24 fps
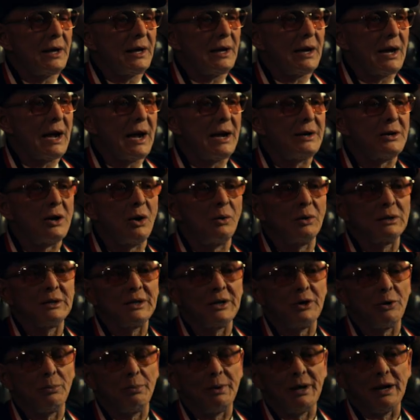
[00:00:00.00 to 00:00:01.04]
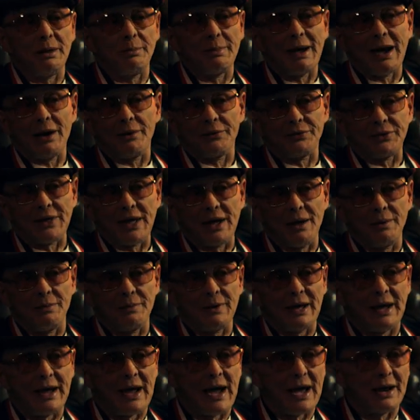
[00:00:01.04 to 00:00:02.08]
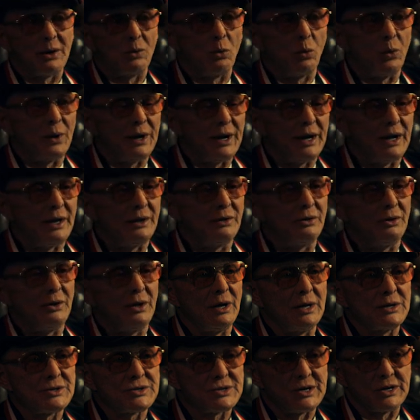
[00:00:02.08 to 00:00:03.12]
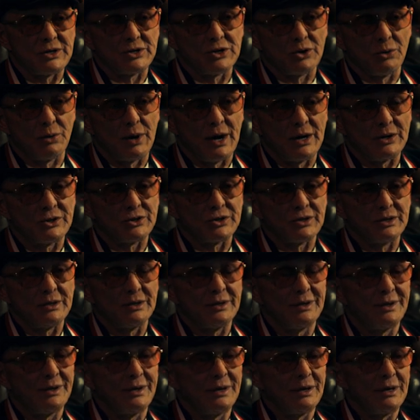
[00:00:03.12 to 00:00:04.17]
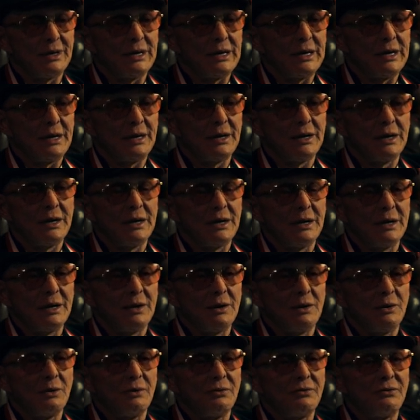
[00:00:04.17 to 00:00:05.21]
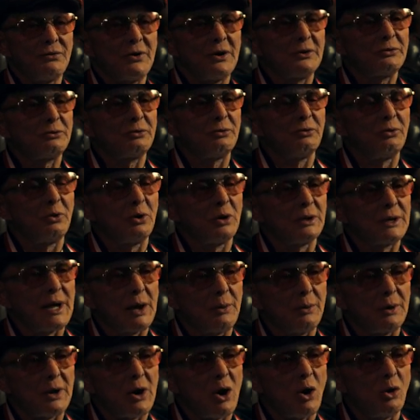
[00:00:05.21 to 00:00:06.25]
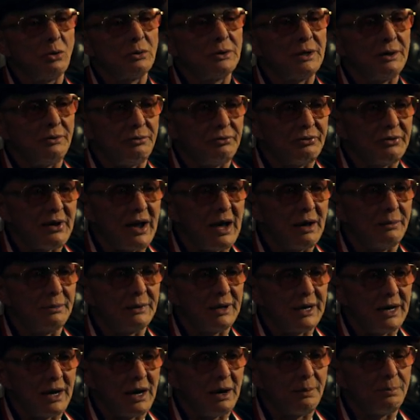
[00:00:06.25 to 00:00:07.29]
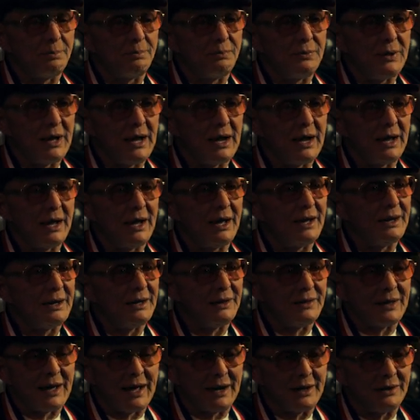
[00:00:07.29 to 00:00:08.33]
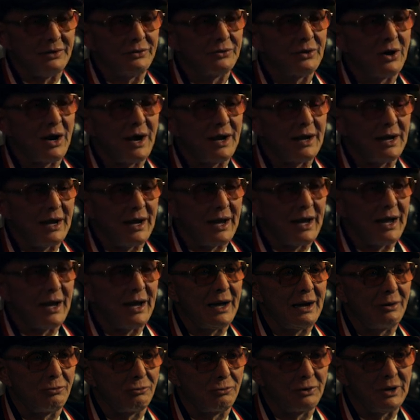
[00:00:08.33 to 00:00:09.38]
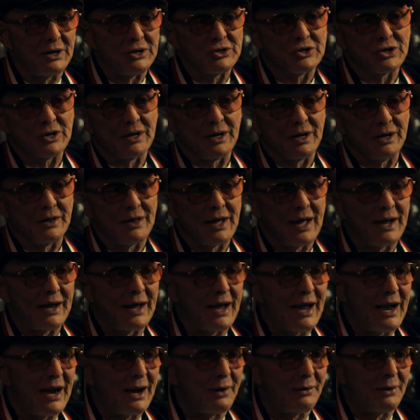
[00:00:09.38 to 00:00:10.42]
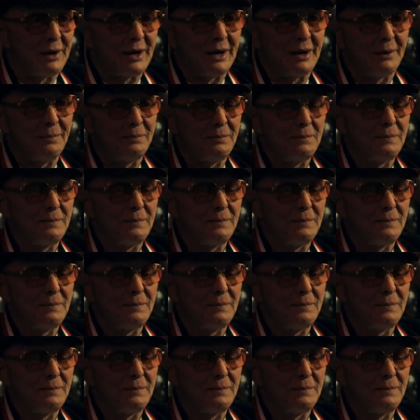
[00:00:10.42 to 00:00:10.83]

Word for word: I know a little bit about them. They had a weird situation. First of all, they were the only family up there and in that entire region, in that area.